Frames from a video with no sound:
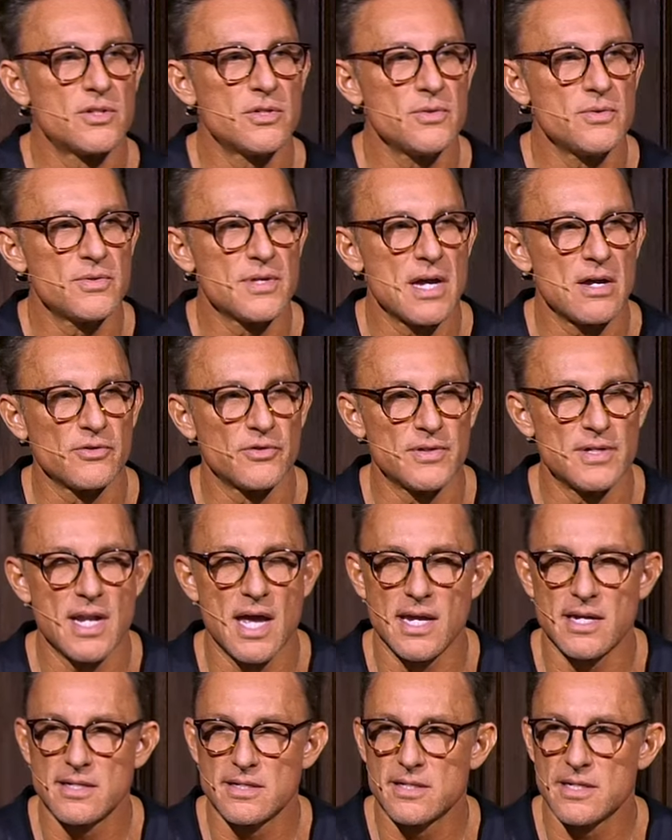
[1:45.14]

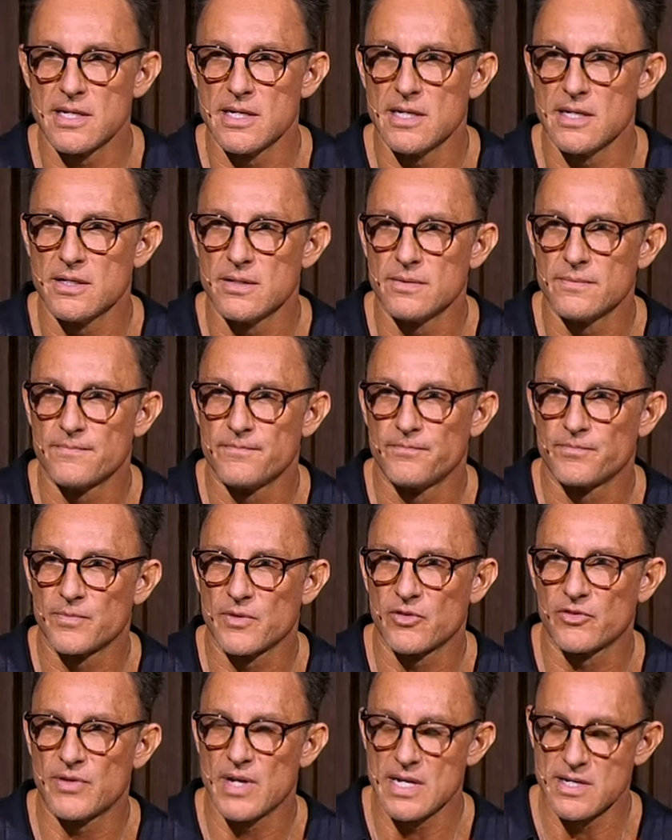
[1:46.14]
2019,
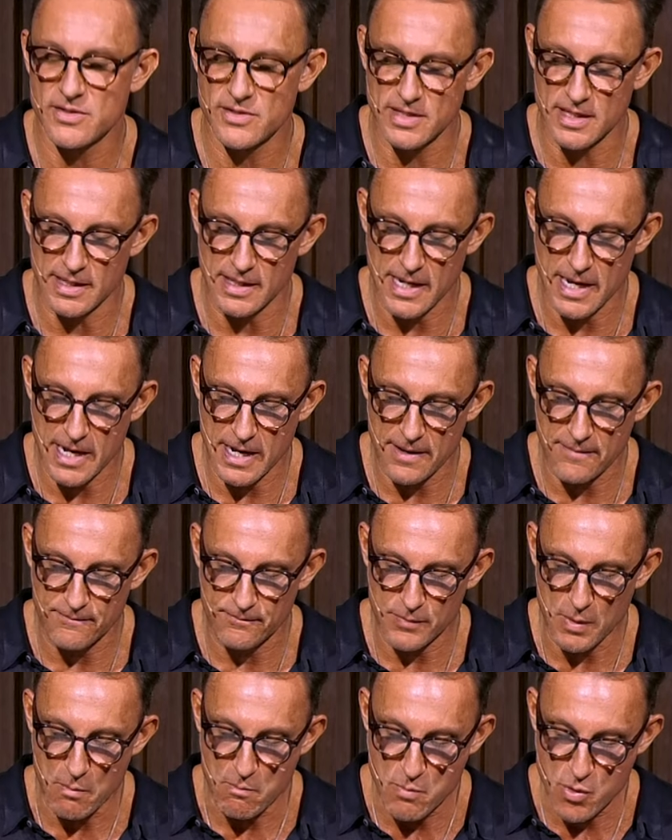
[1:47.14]
Stacy and I
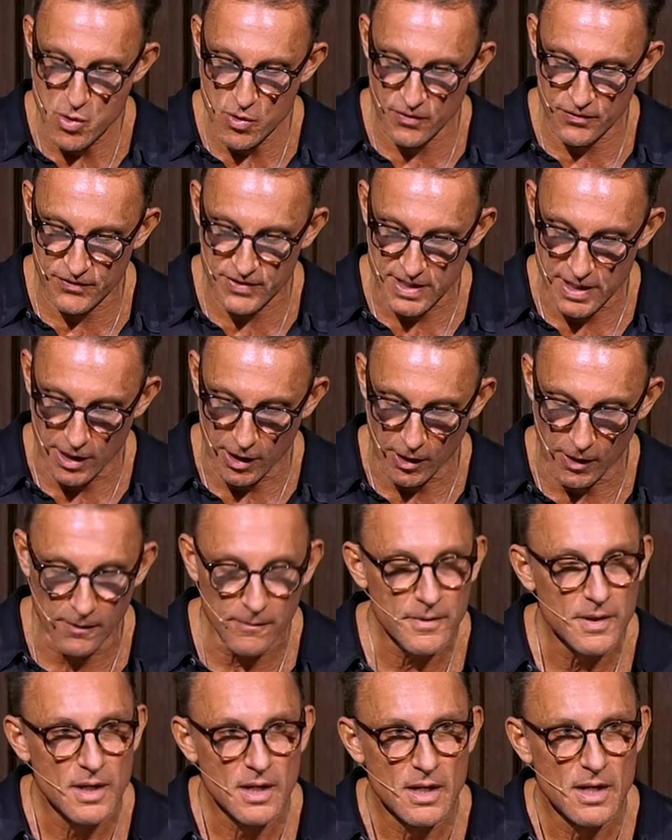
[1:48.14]
moved here.
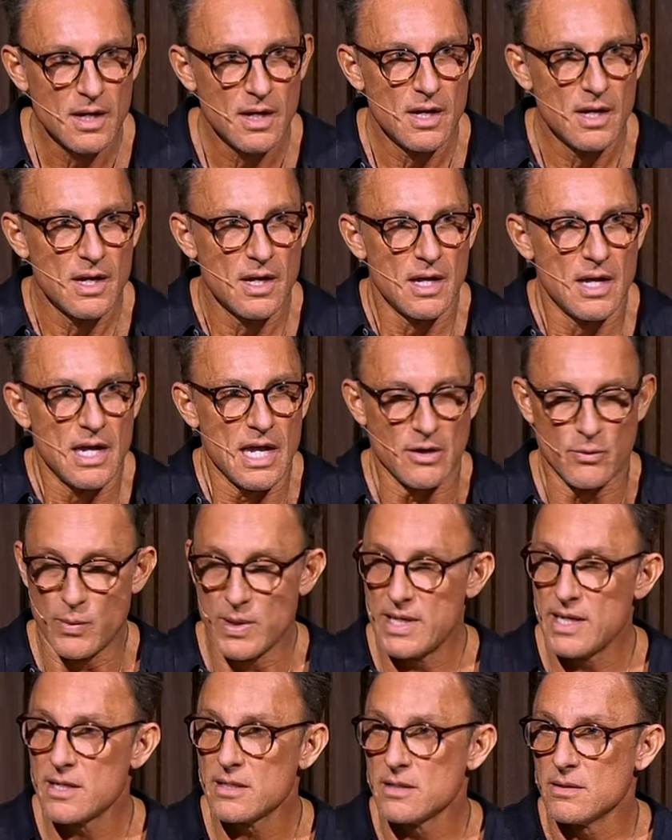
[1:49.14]
And
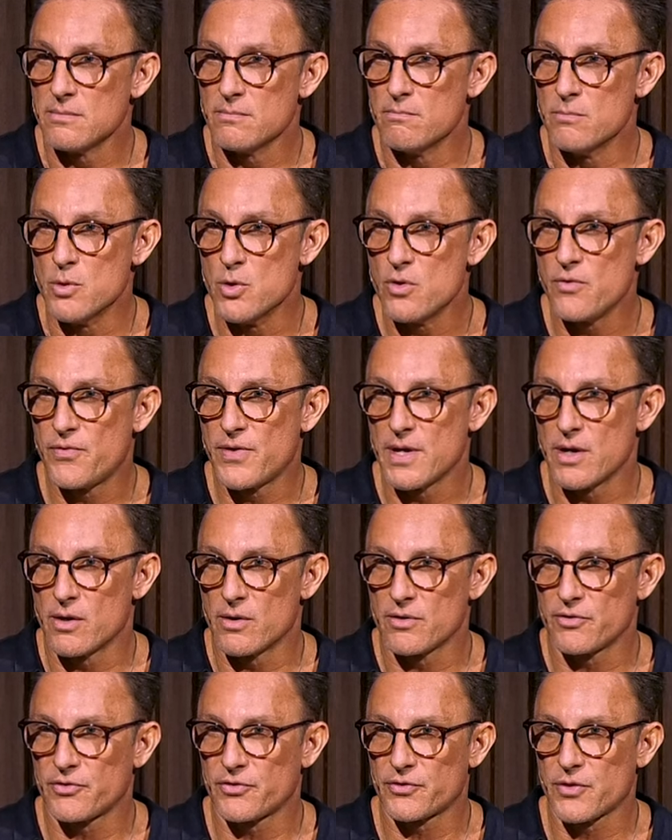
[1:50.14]
we didn't move here
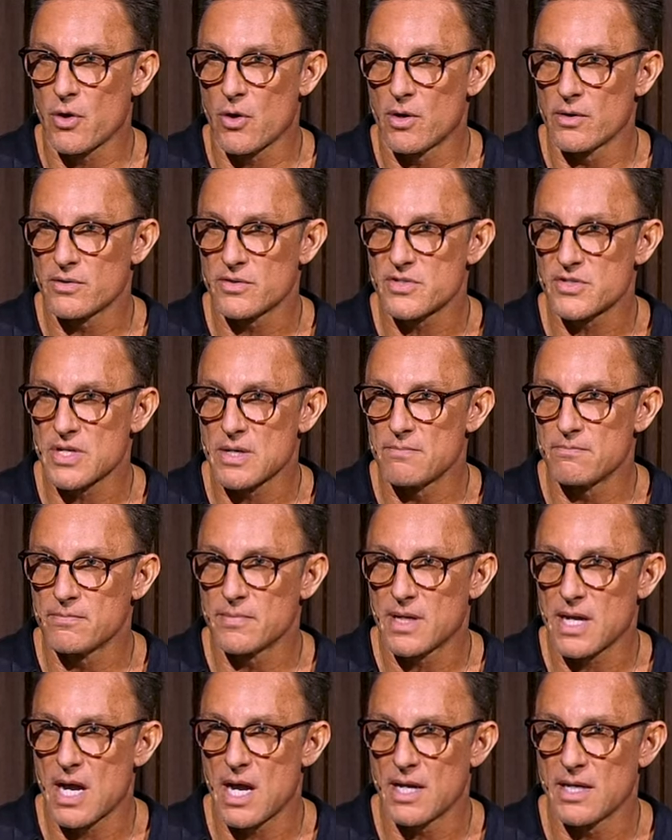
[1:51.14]
to start some
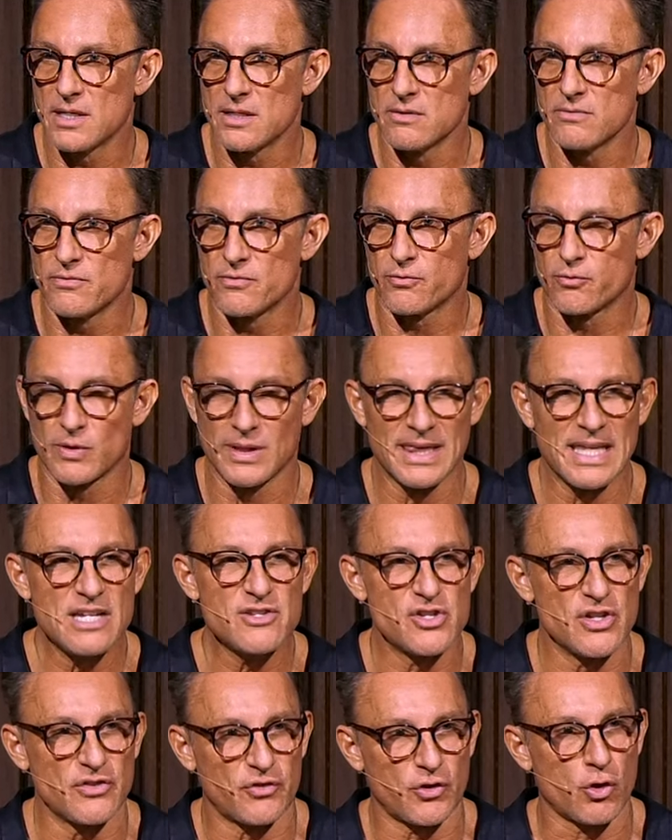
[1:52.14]
kind of
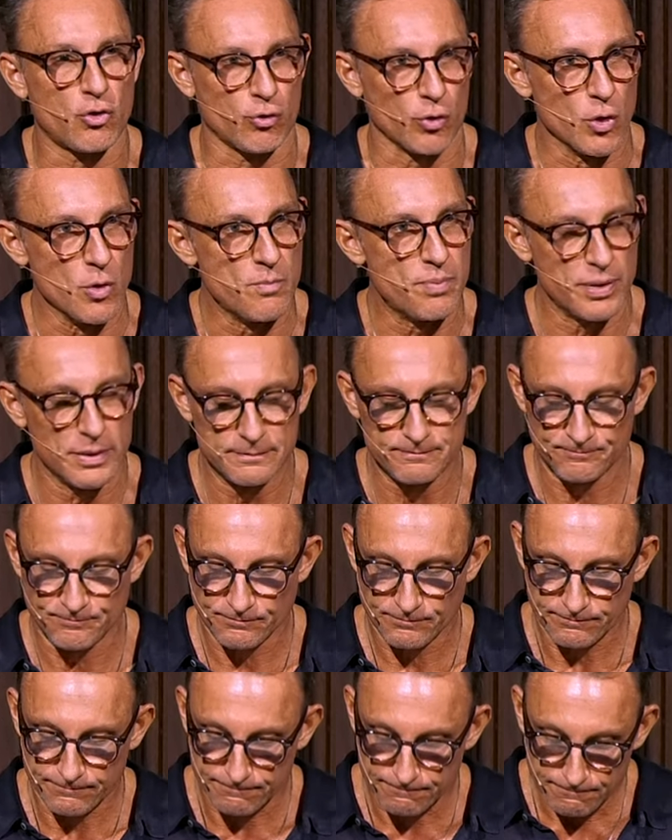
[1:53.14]
religious group.
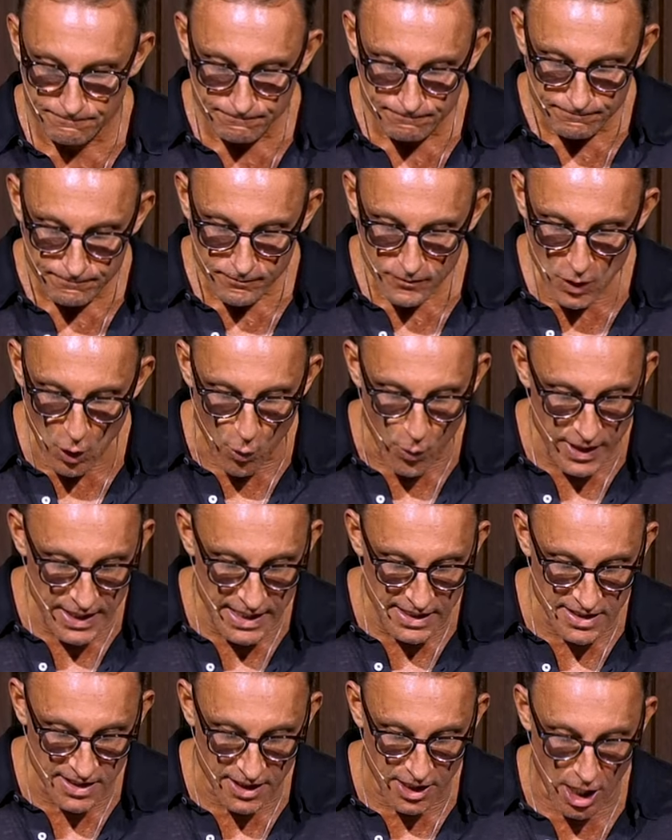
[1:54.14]
We
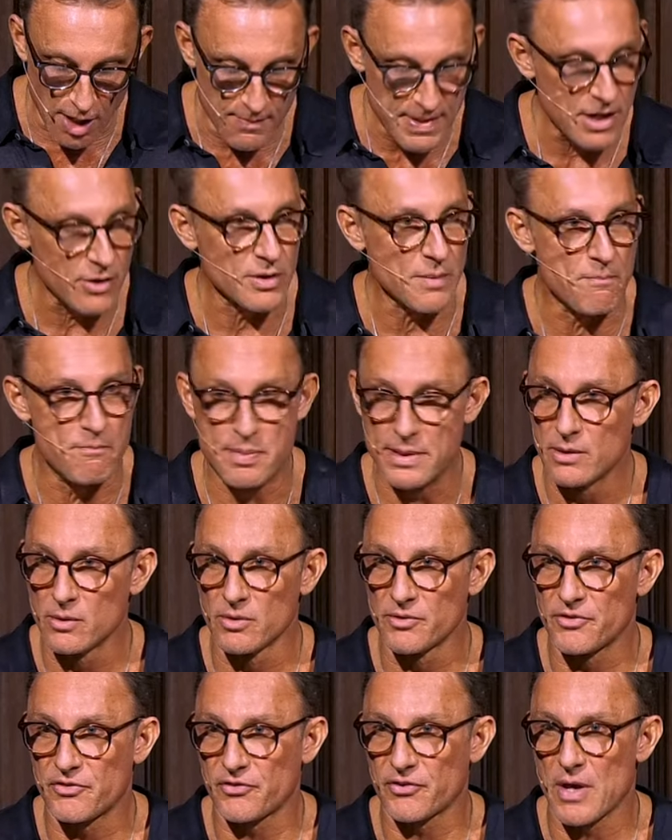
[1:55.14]
didn't come here to
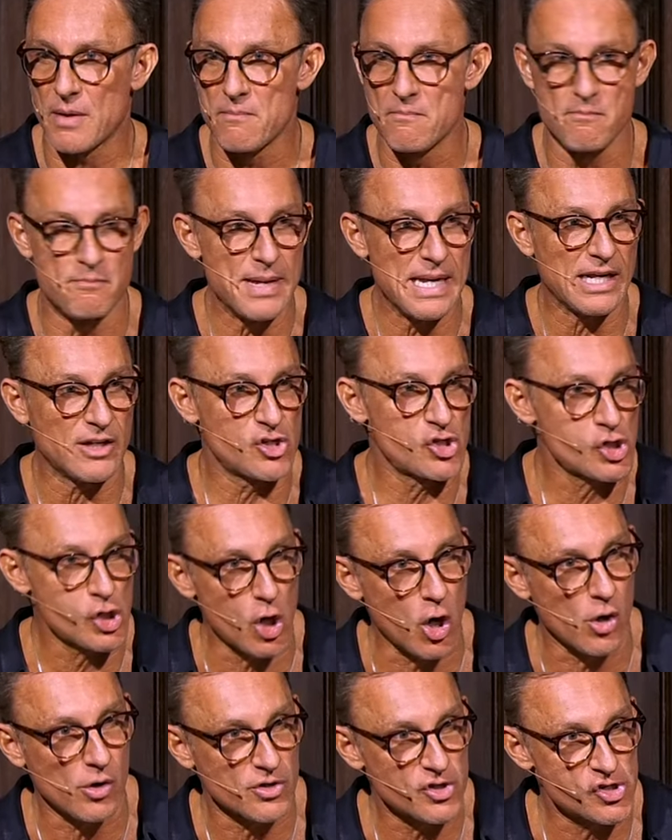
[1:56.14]
build some big
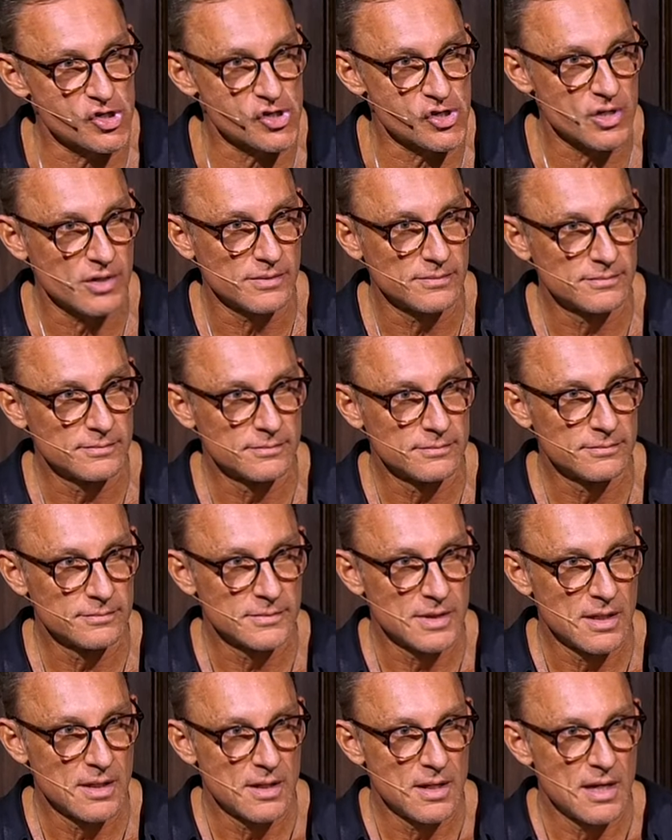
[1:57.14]
church.
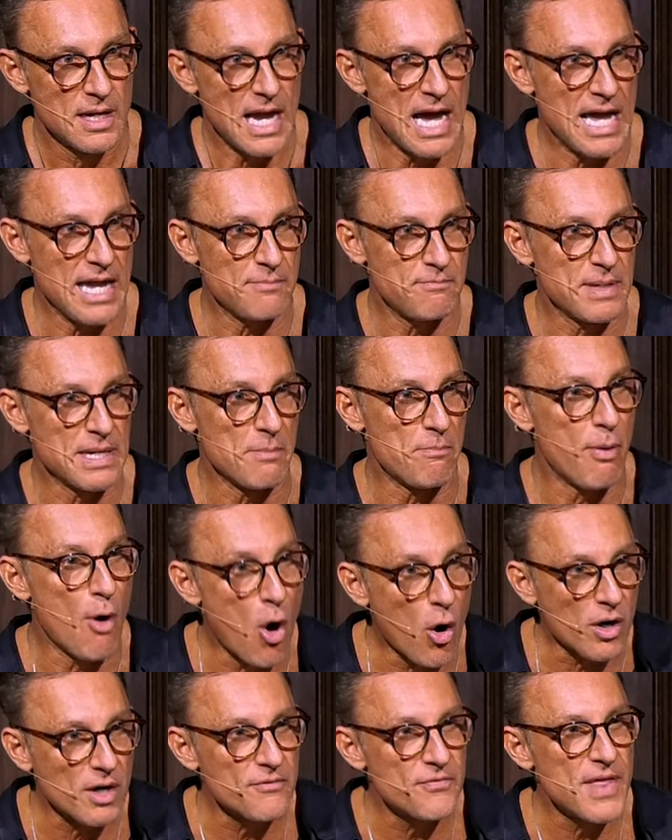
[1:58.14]
I had been a
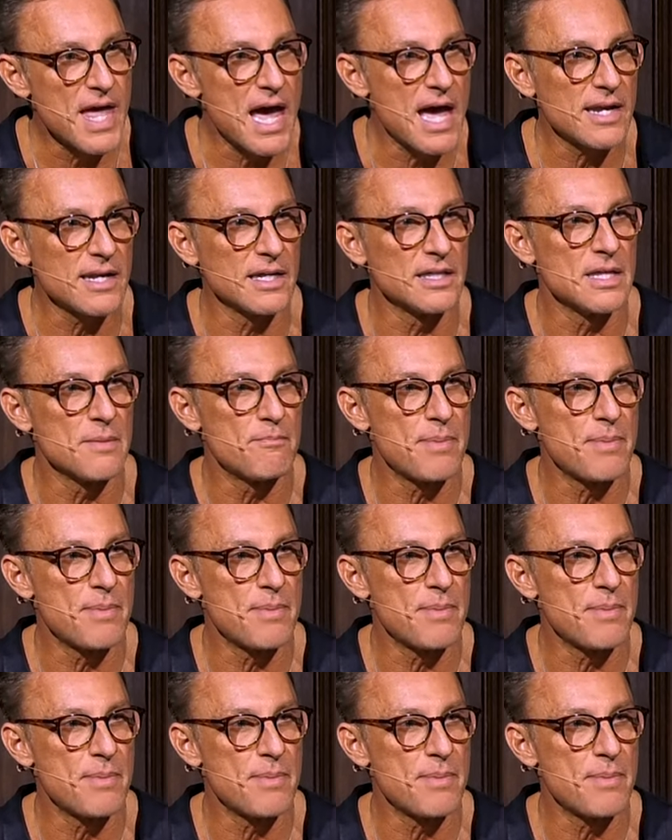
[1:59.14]
part of that in the